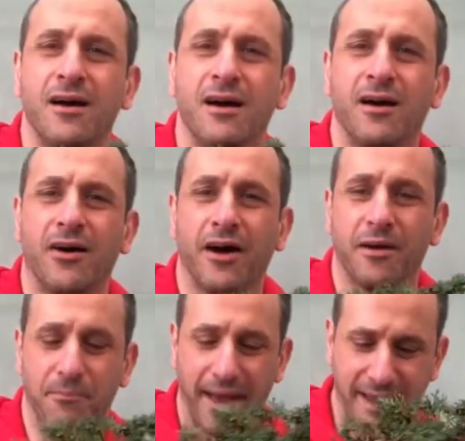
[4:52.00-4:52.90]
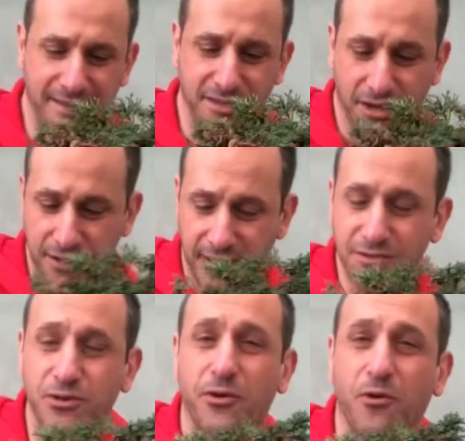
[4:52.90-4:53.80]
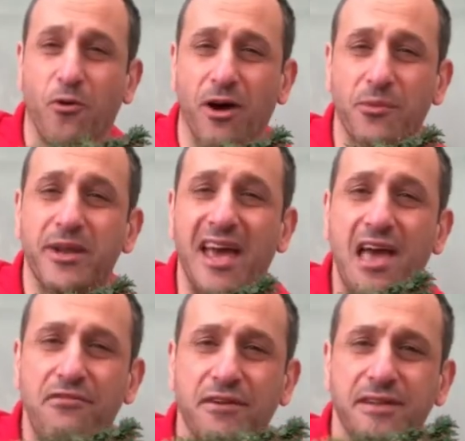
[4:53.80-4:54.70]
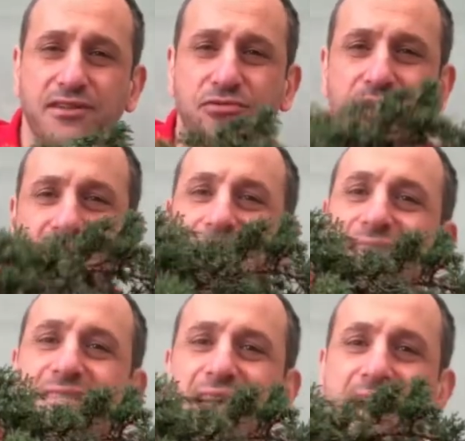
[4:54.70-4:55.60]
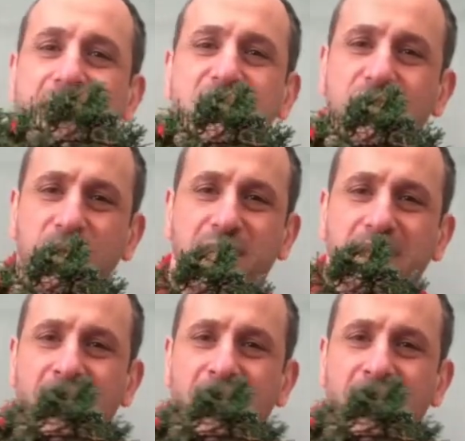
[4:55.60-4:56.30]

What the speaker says: Alright, I'm back. So that took quite a bit of effort to really get stuck into it.